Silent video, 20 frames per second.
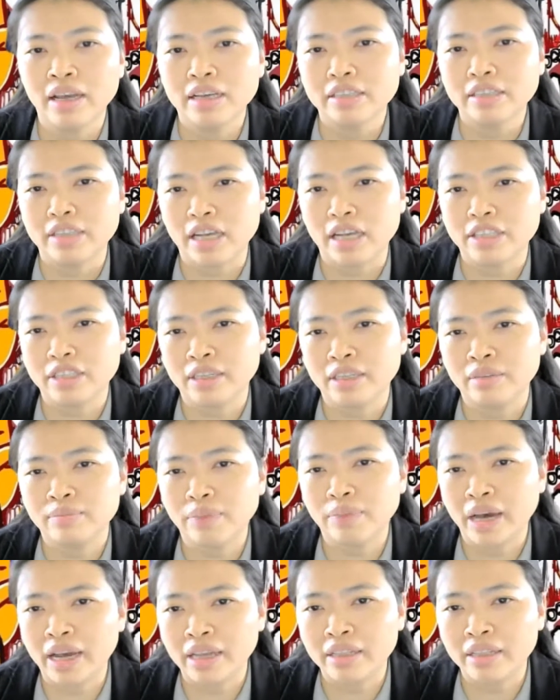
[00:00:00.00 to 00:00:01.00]
sanctioned
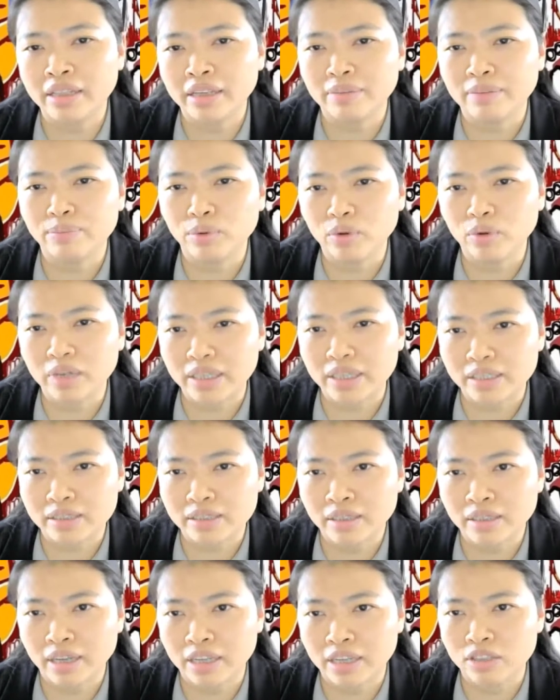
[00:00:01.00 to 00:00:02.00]
by the police
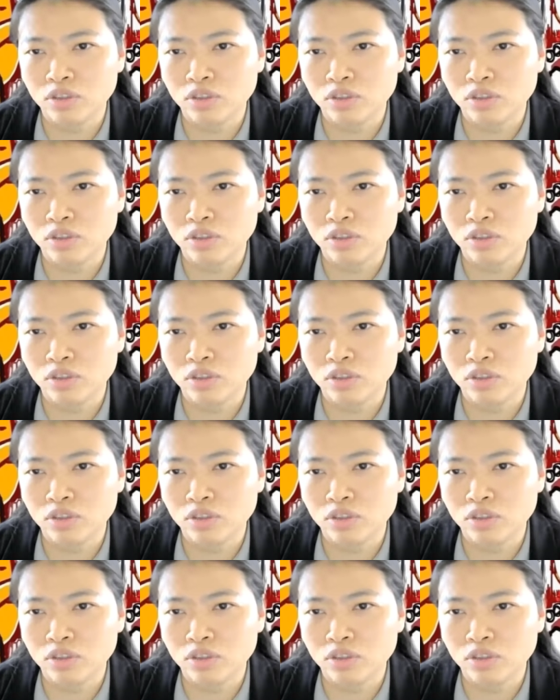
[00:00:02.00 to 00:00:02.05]
and